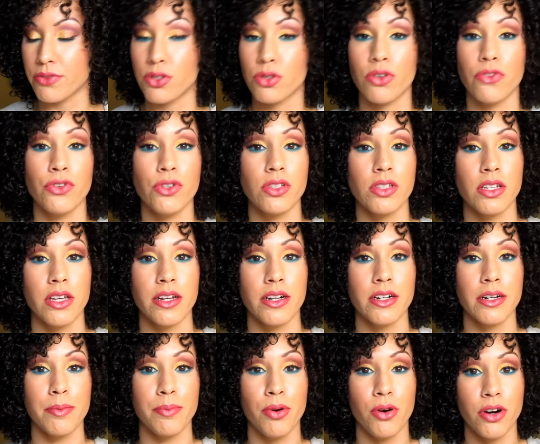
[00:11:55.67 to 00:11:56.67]
So if you see
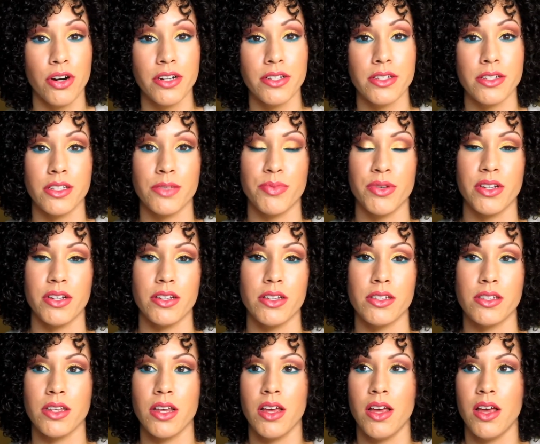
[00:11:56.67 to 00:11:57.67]
edited parts, it's
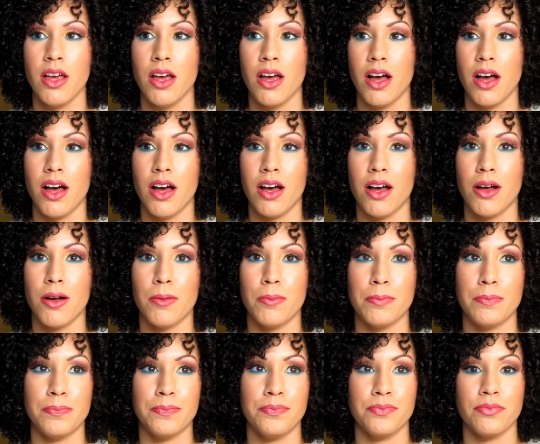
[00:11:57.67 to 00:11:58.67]
because
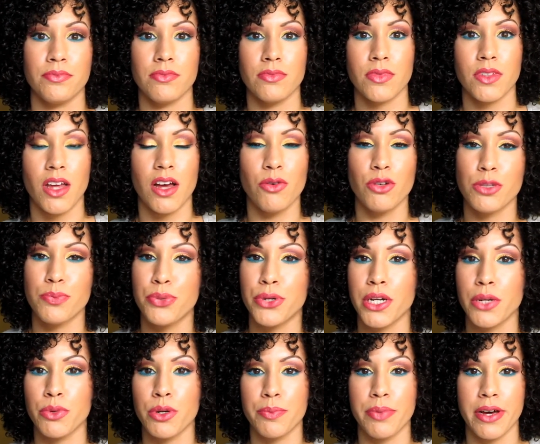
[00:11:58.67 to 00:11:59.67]
I was
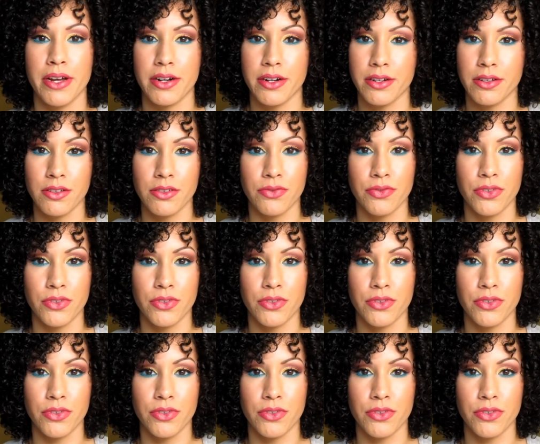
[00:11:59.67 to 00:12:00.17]
pretty repetitive